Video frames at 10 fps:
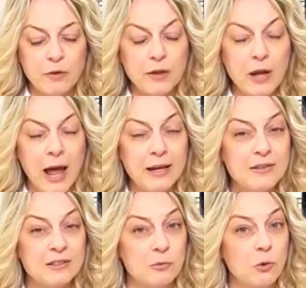adding
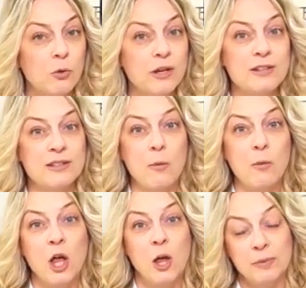some noise. That will
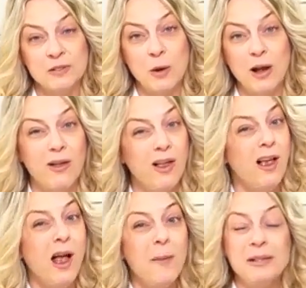help as well.
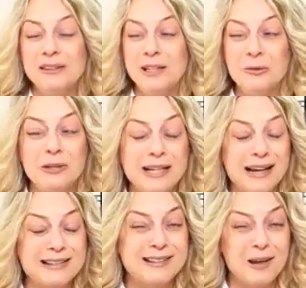But literally,
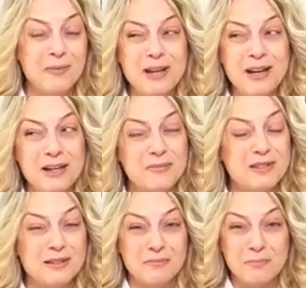guys,
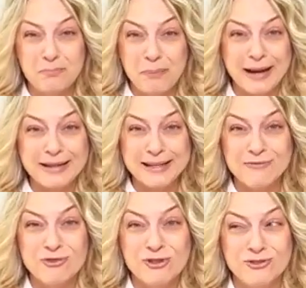sometimes
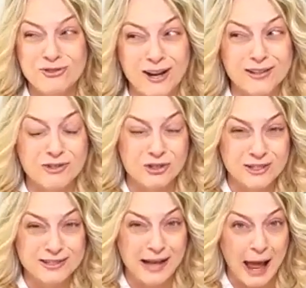banding does
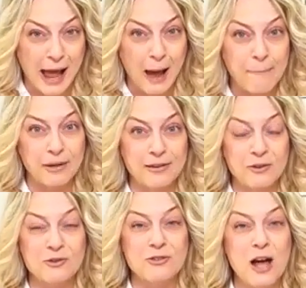just happen, and
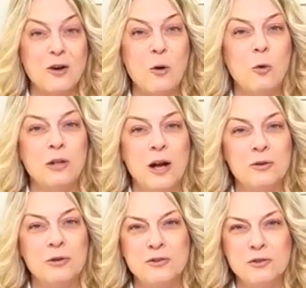there's not a whole lot you
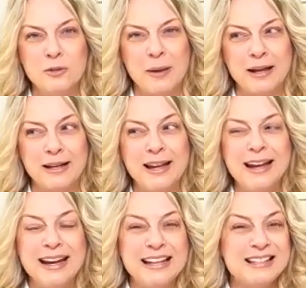can do about it.
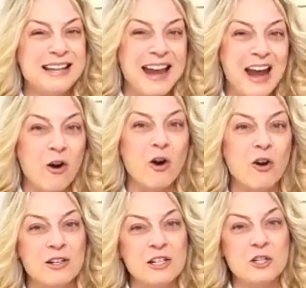It's an error
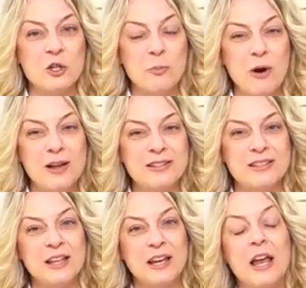in digital
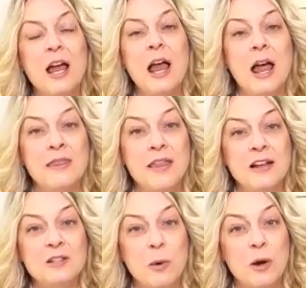processing, and
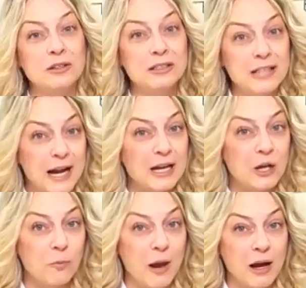that's where lighting
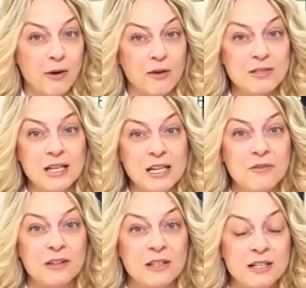your backgrounds
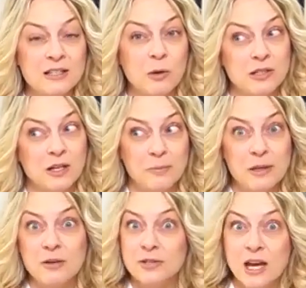evenly is what's going to be
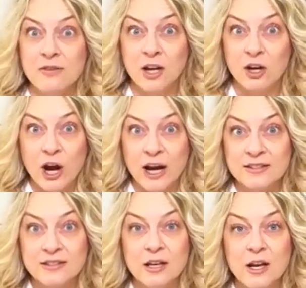your saving
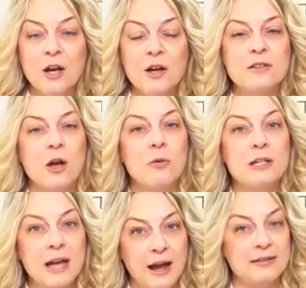grace. So
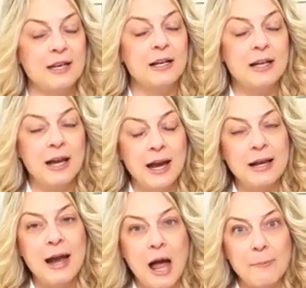yes, it can
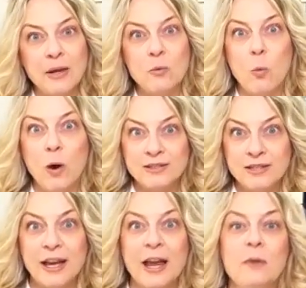happen once
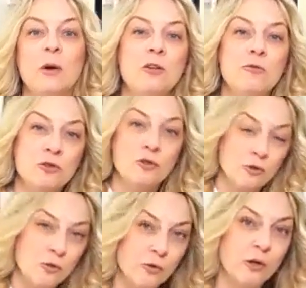again when you
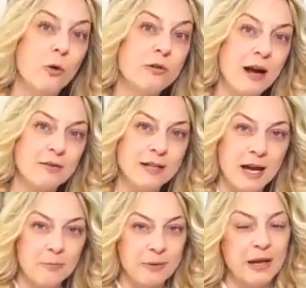do go down to
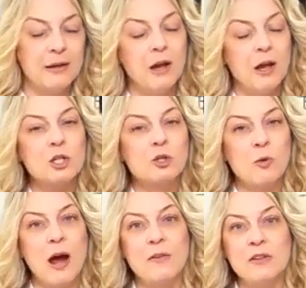8-bit.
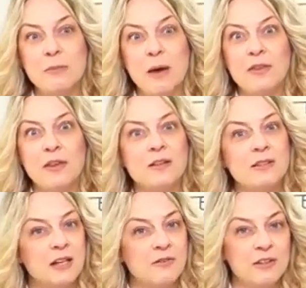Try those methods,
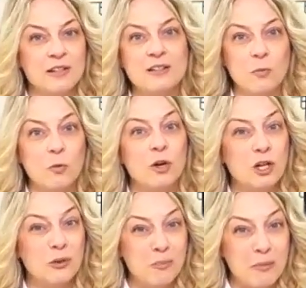and if it doesn't work,
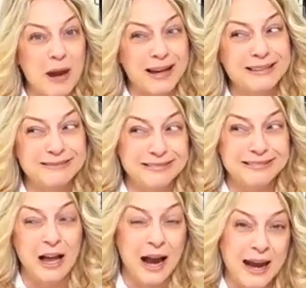you may,
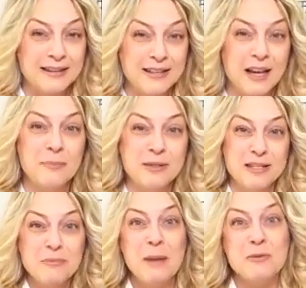I hate to say it, but
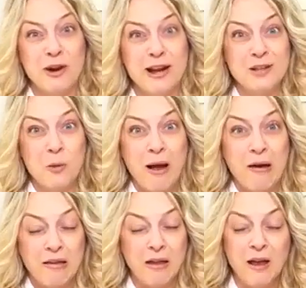sometimes you're SOL.
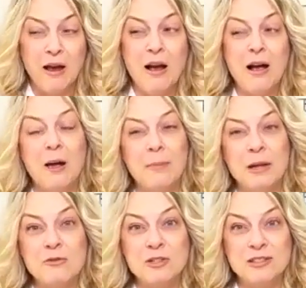And
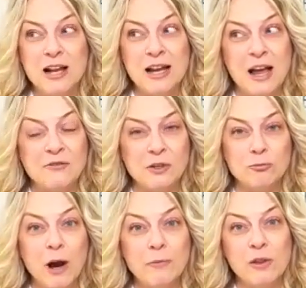you just kind of have to
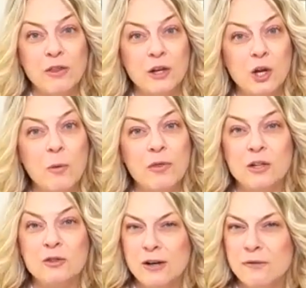run with it and go with it
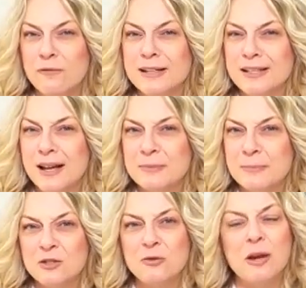and try to fix it as
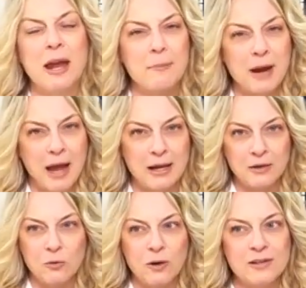best you can by
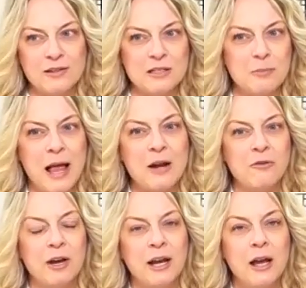adding noise and
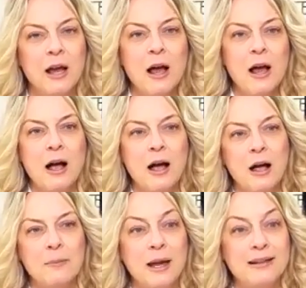splattering.
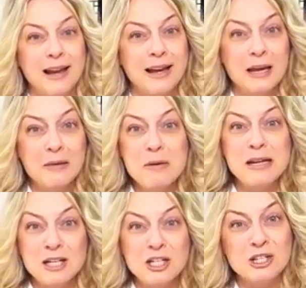And it can be an
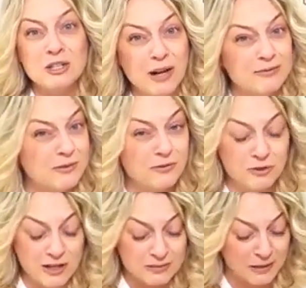issue.
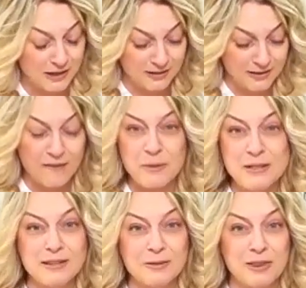Trust me, I've been
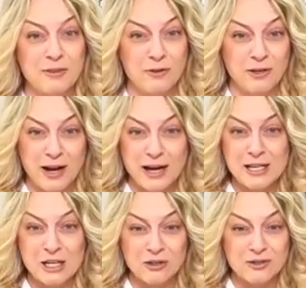dealing with it for 9
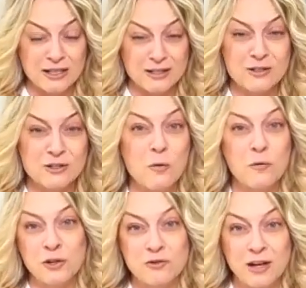years, and it's so
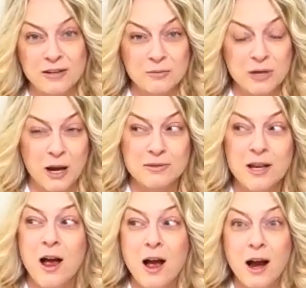frustrating sometimes.
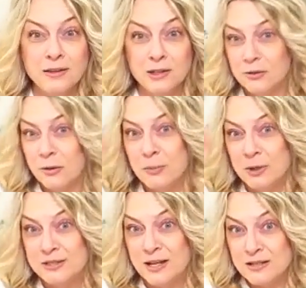I literally want to put
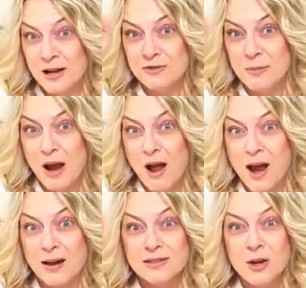a steak knife to my
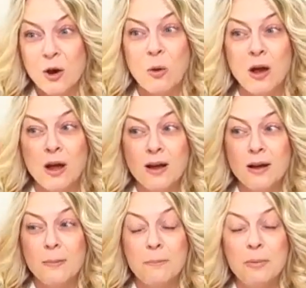eye. So
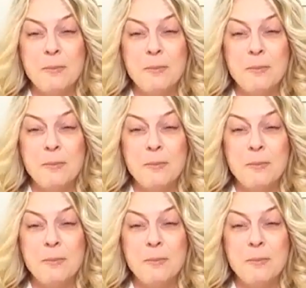be